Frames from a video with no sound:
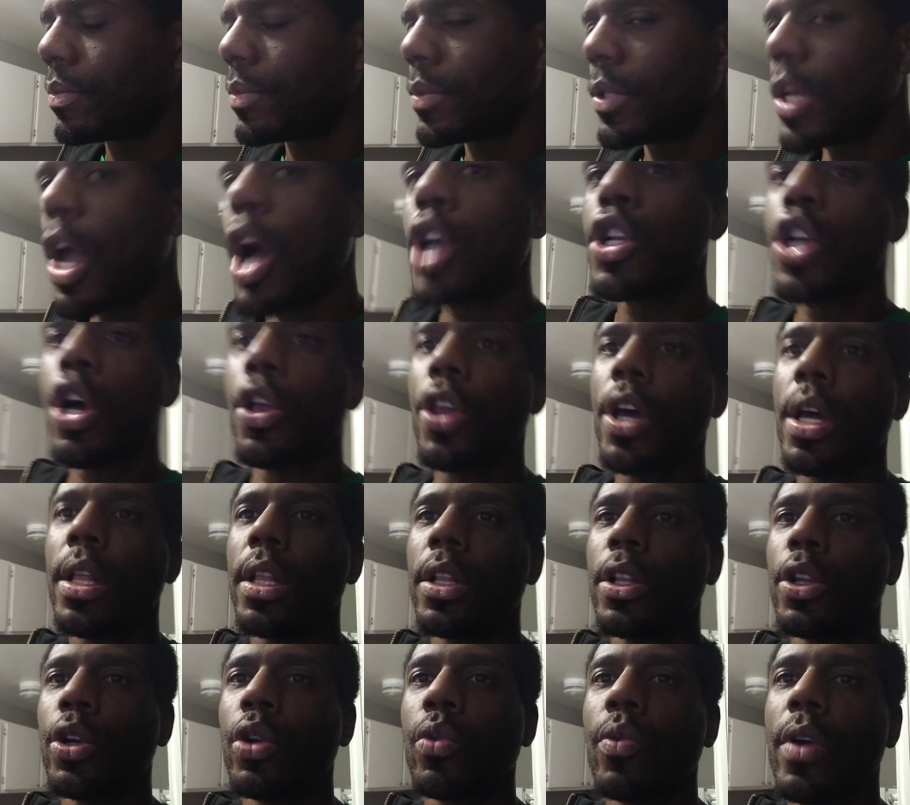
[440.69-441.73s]
Y'all know the other
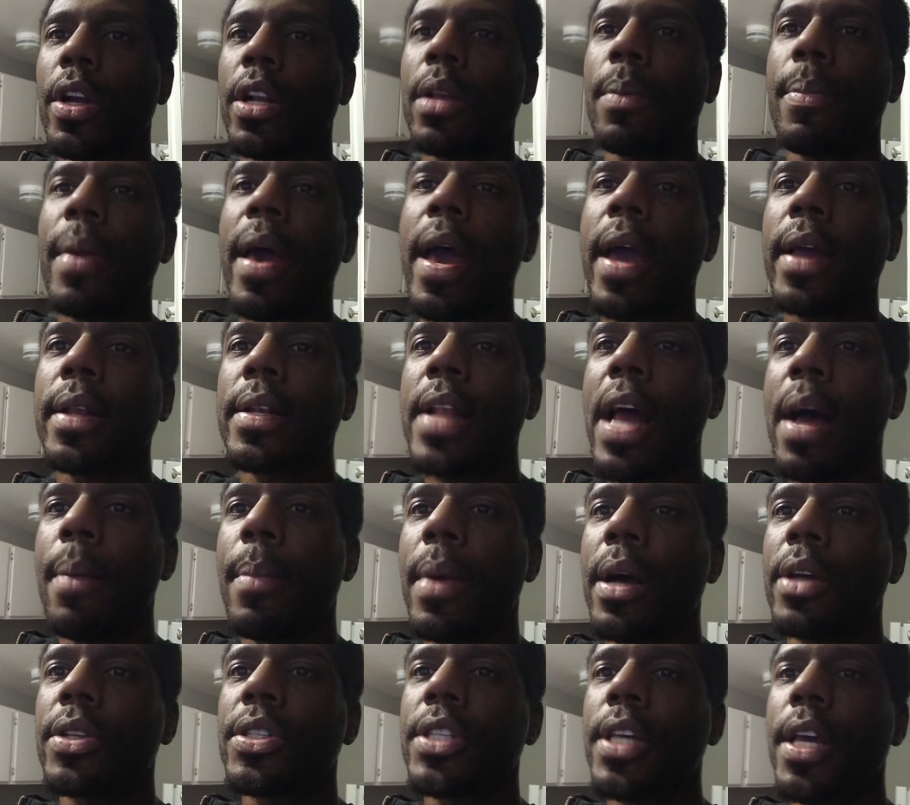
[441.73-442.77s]
little running back, not
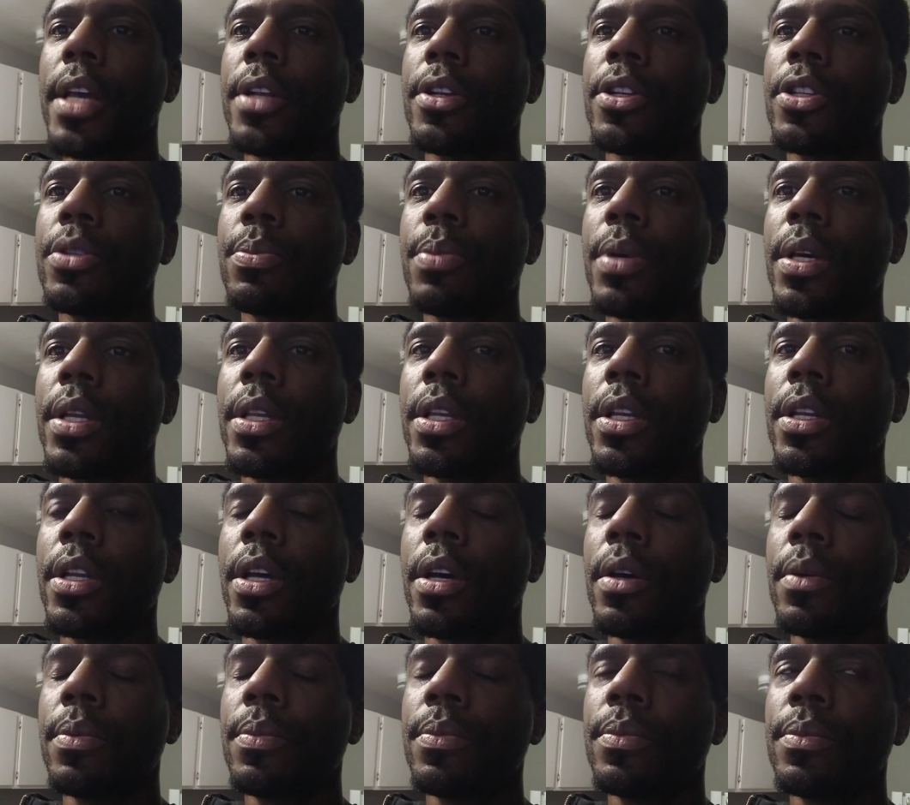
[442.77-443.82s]
Miles Sanders, but you
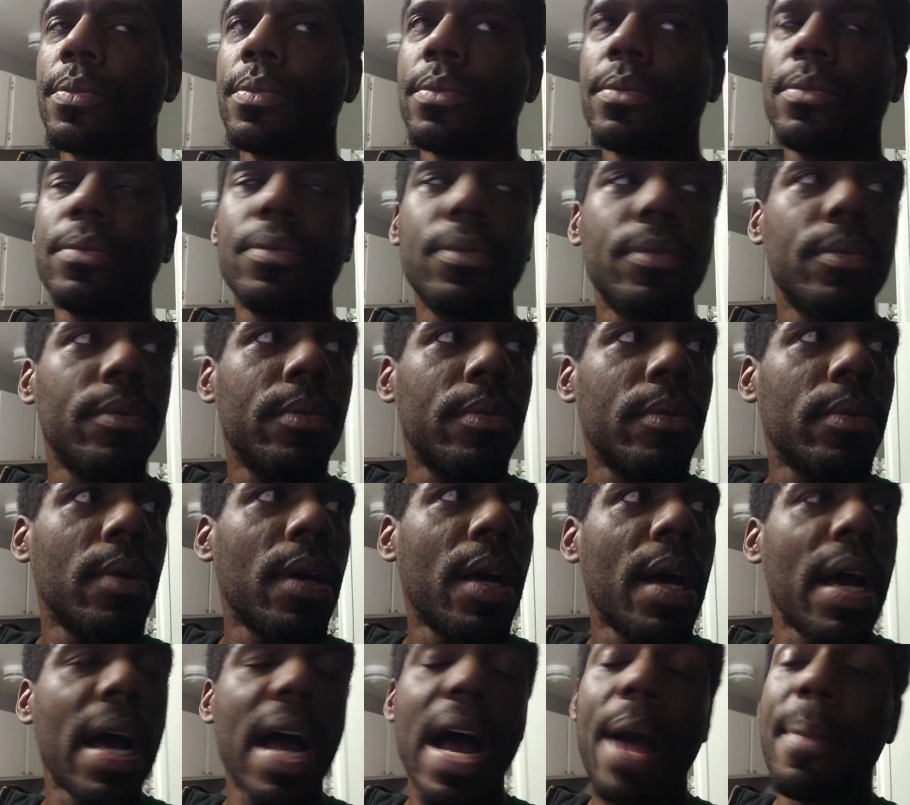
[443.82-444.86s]
know,
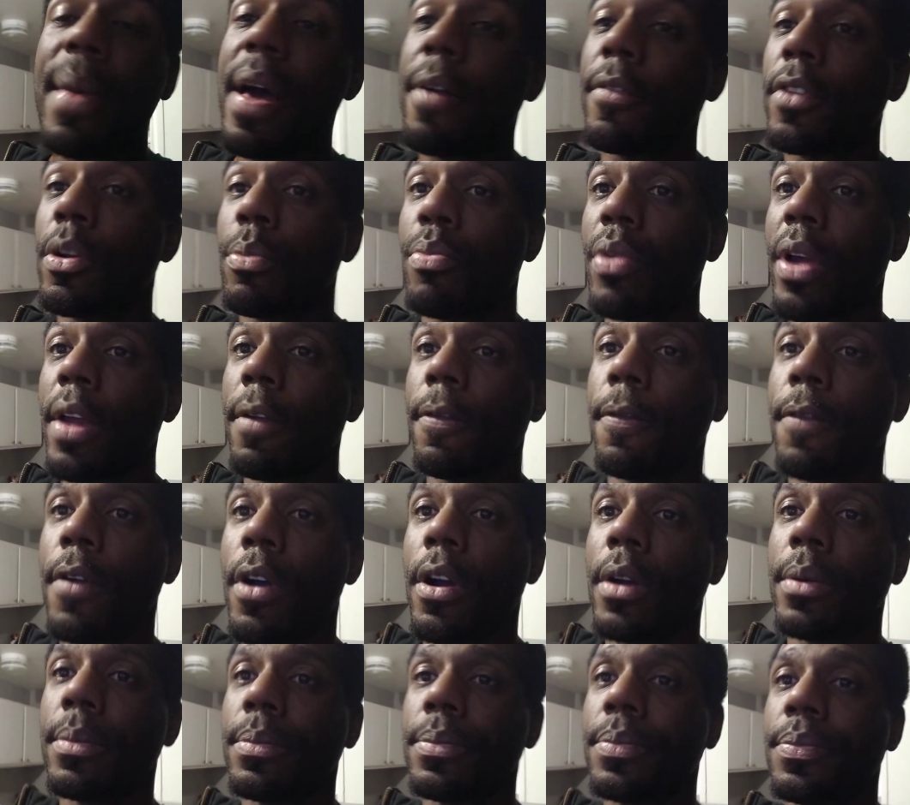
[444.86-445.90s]
I'm having a brain
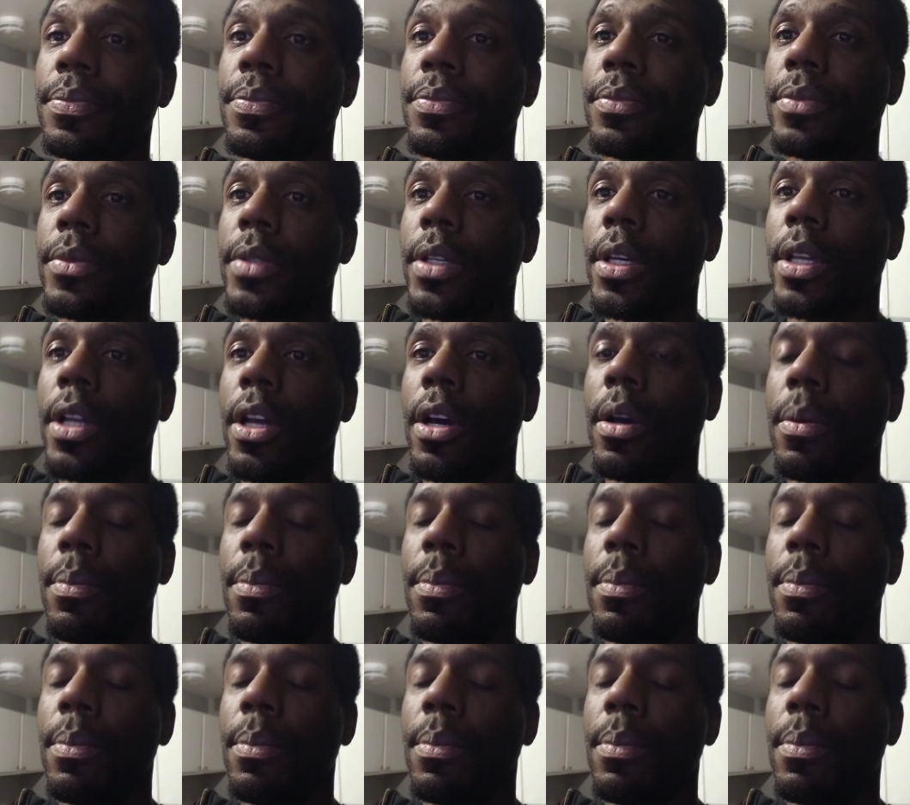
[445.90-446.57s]
fart, you know,